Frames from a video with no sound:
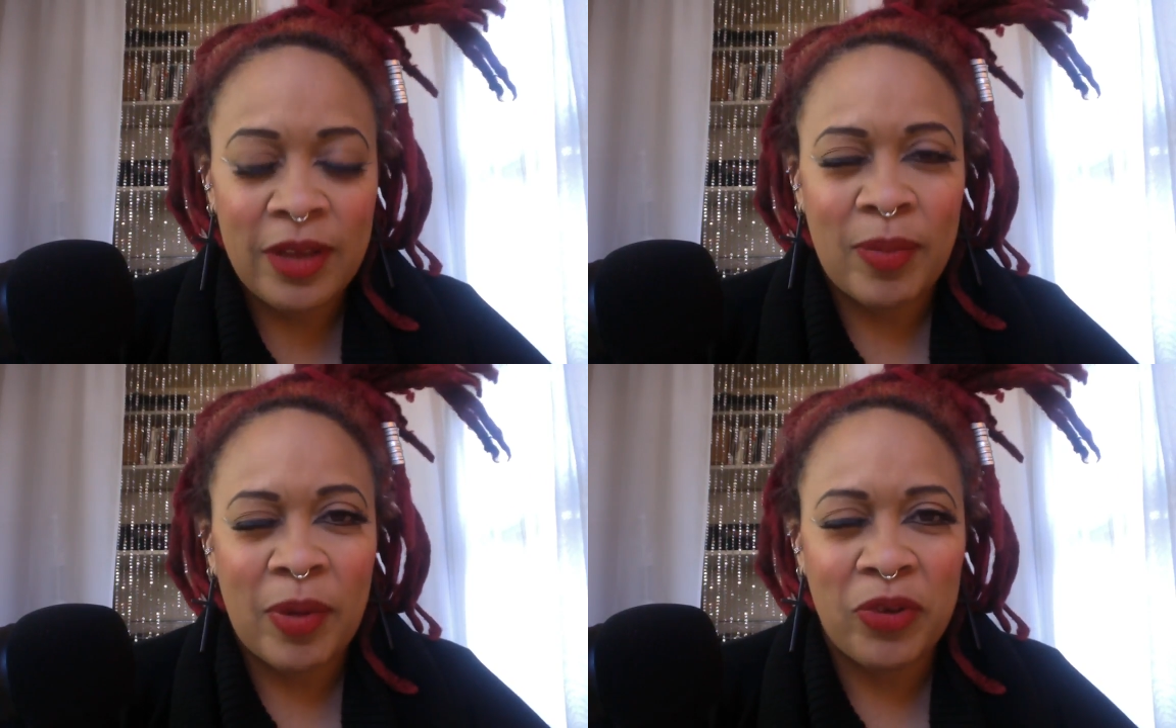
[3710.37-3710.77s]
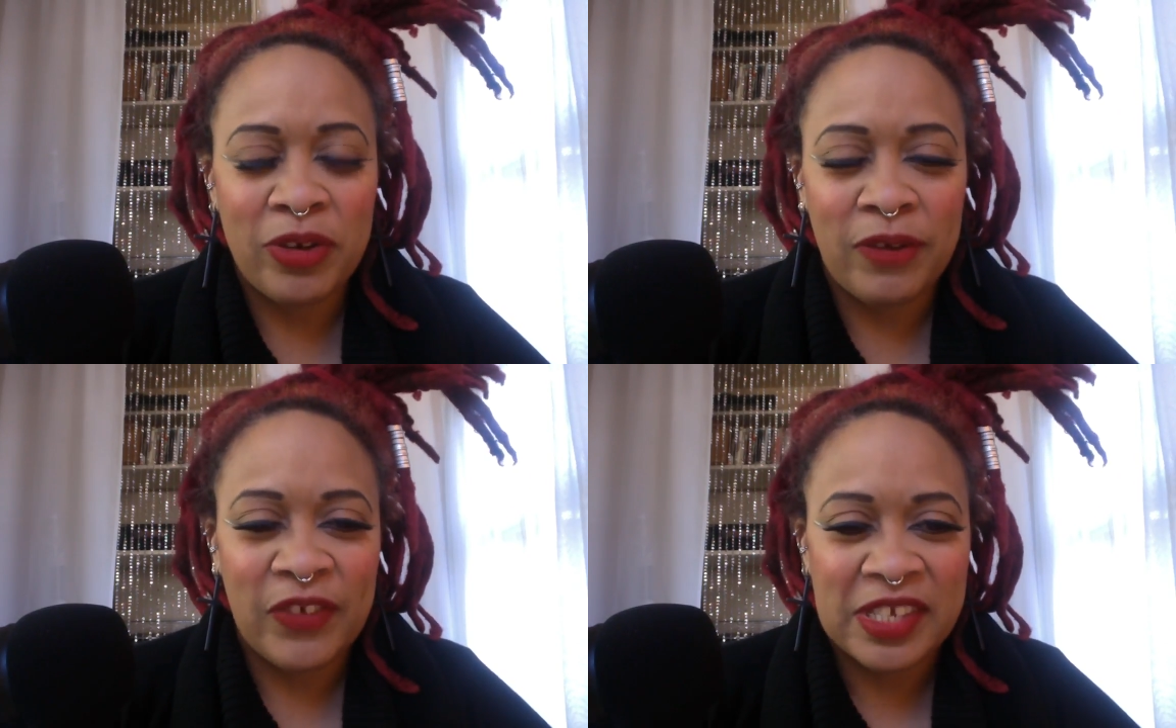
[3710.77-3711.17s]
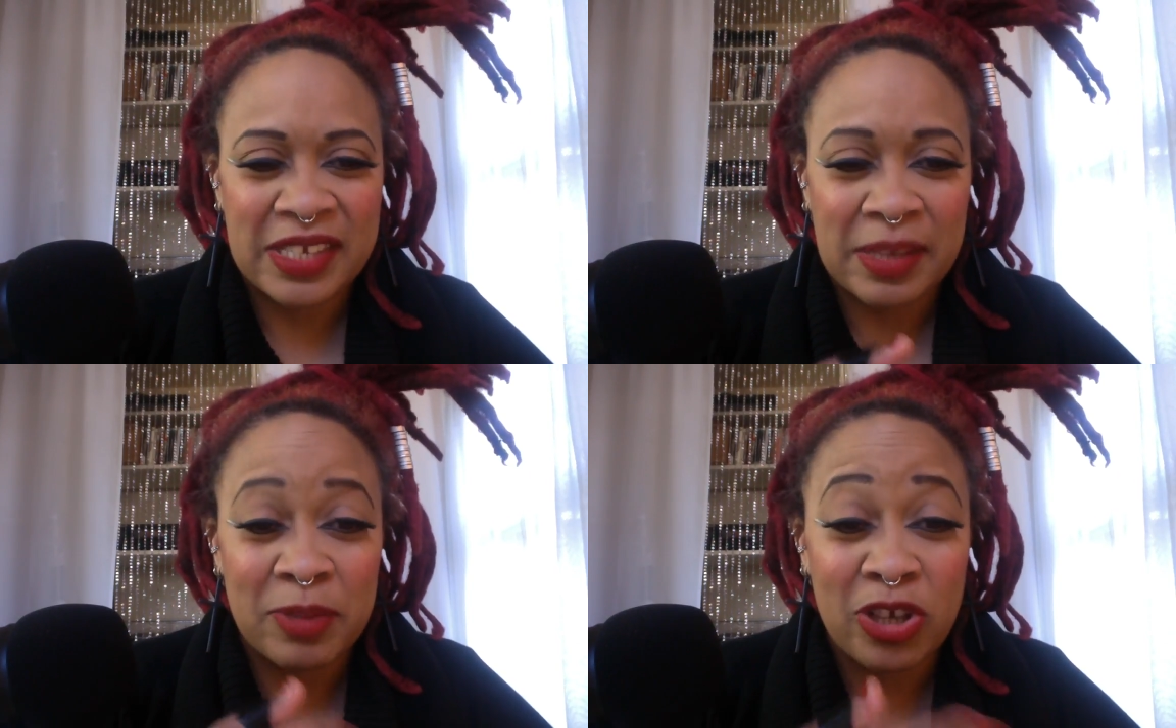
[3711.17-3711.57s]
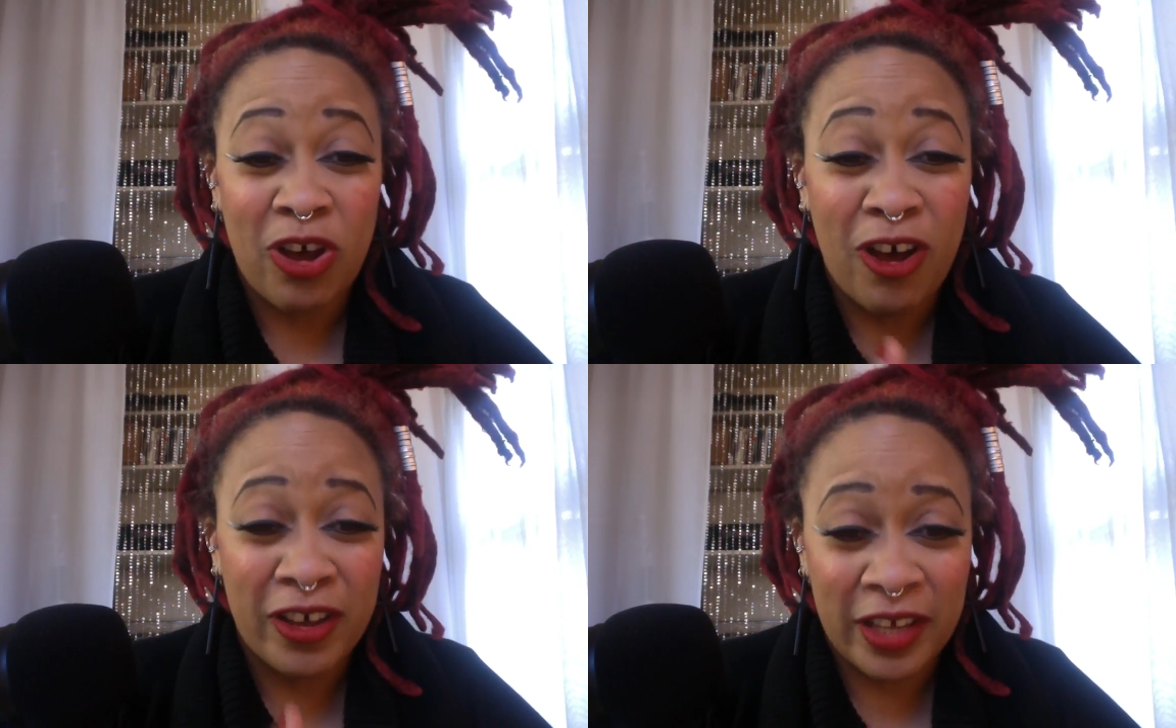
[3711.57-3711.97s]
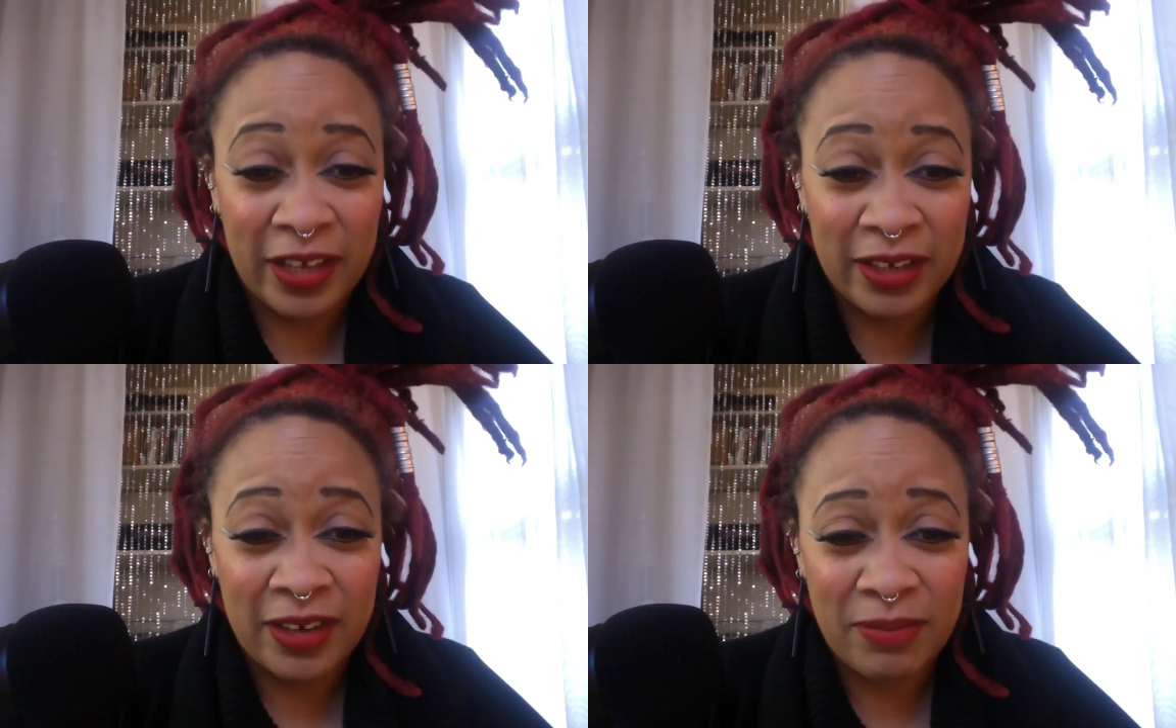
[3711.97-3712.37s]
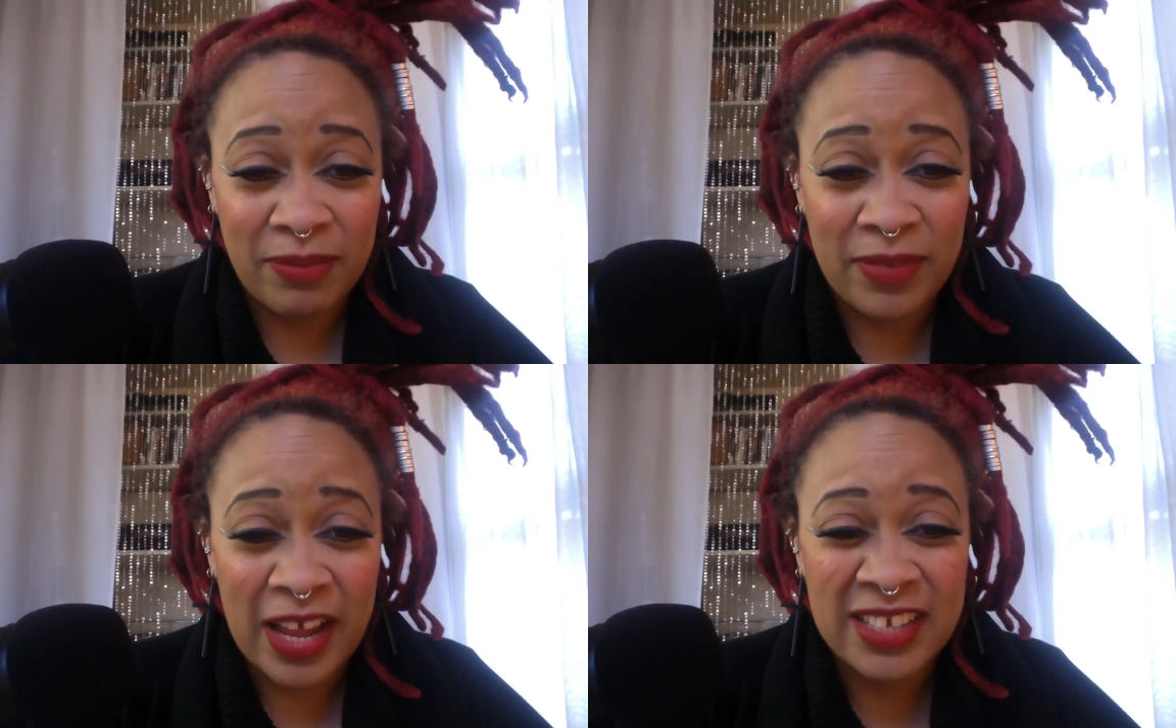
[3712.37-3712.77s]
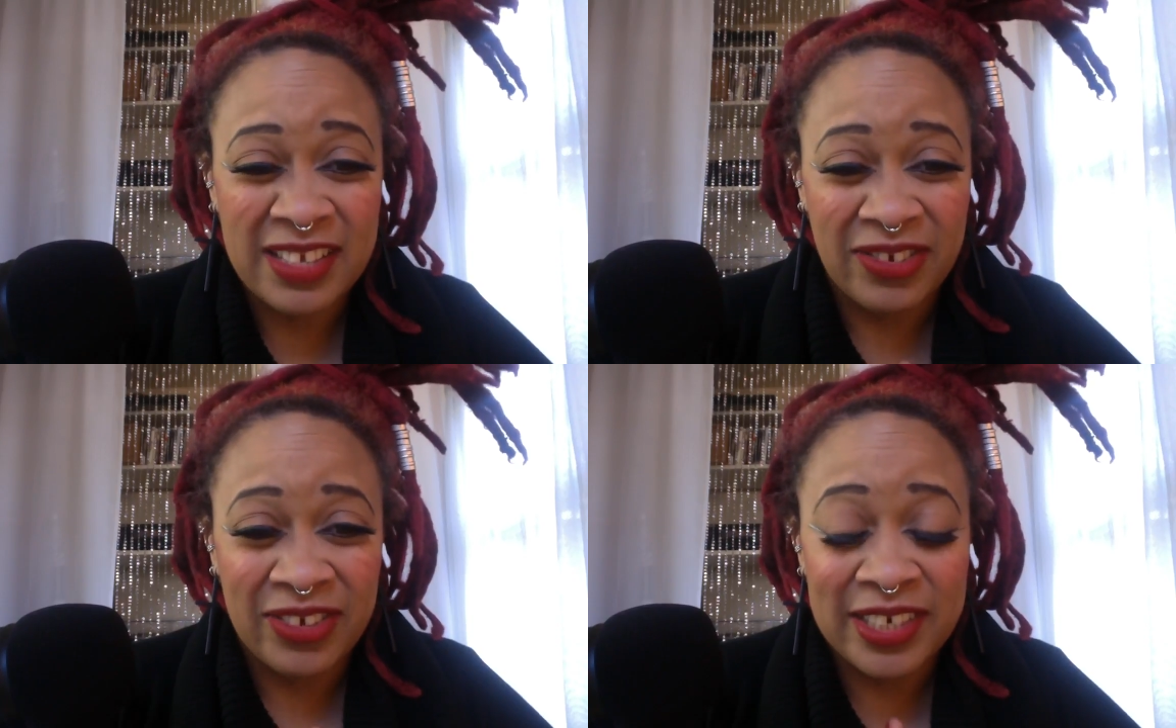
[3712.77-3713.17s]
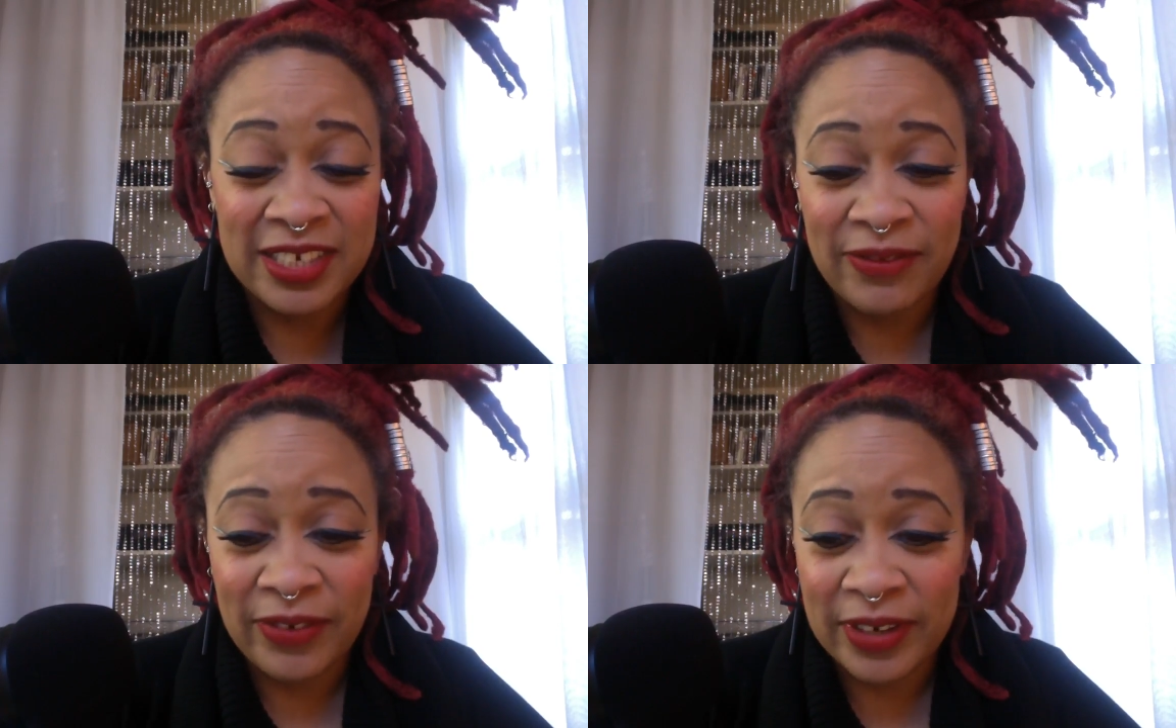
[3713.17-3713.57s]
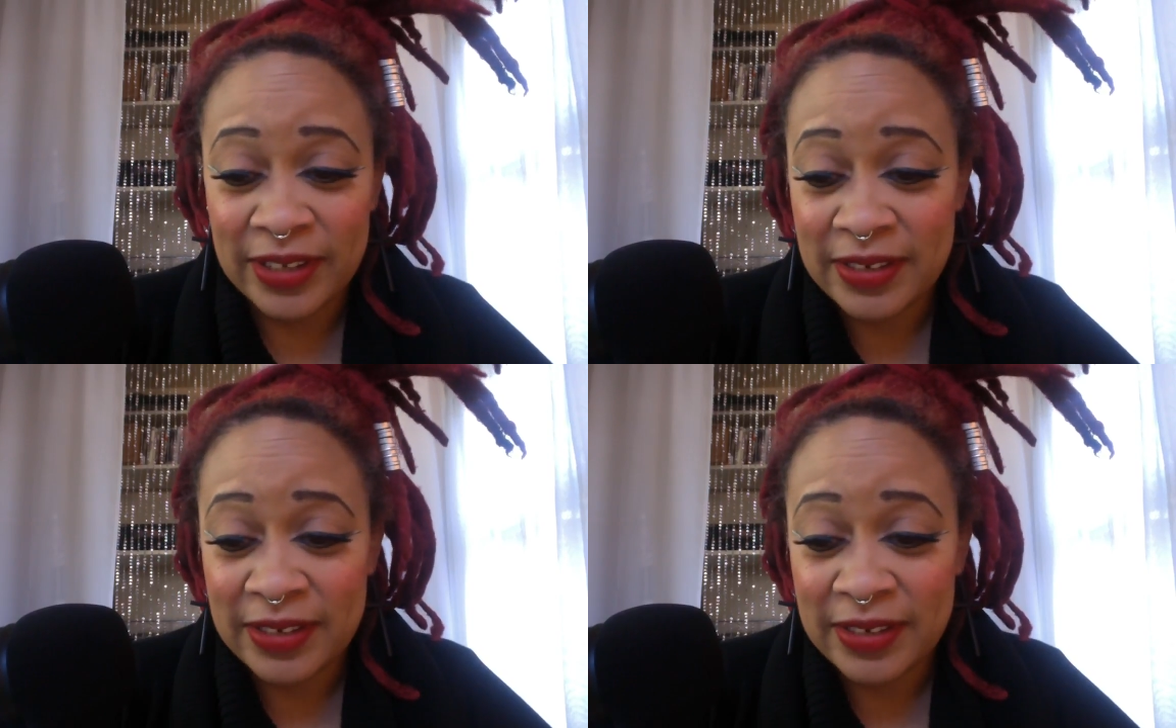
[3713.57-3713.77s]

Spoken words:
But I wonder if it's because I'm talking. That's the only difference.